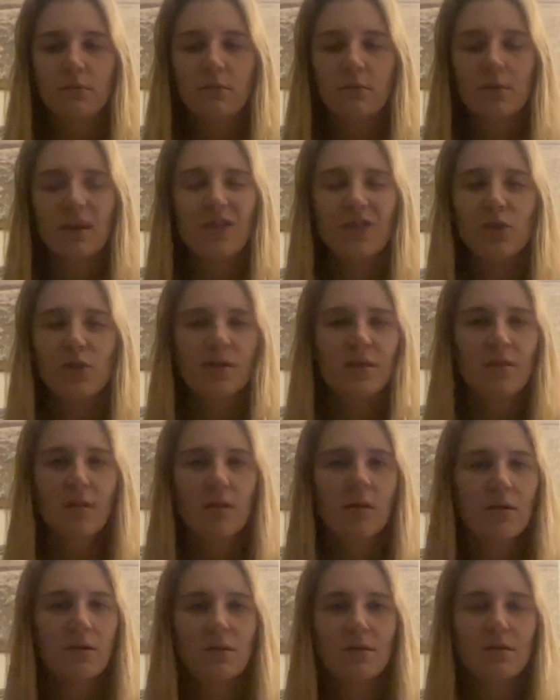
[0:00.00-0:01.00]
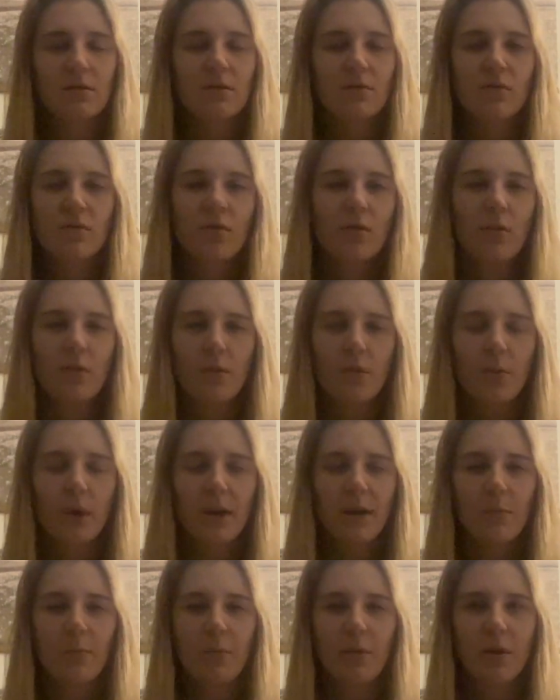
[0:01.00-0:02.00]
it just sucks. There's no other way
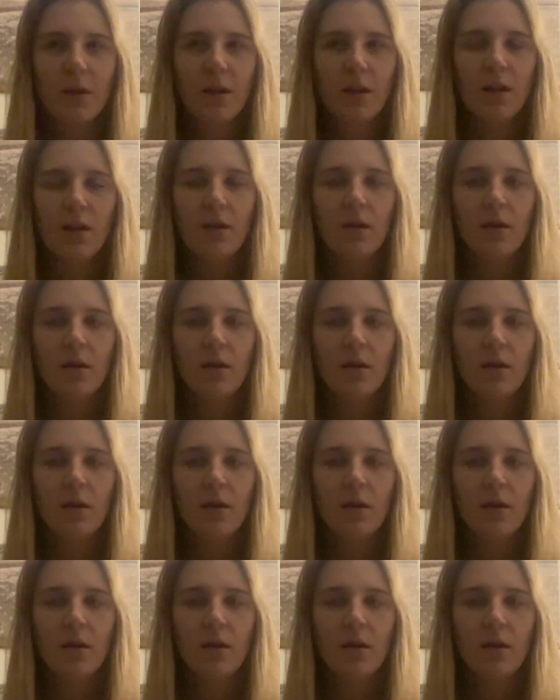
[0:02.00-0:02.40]
to put it.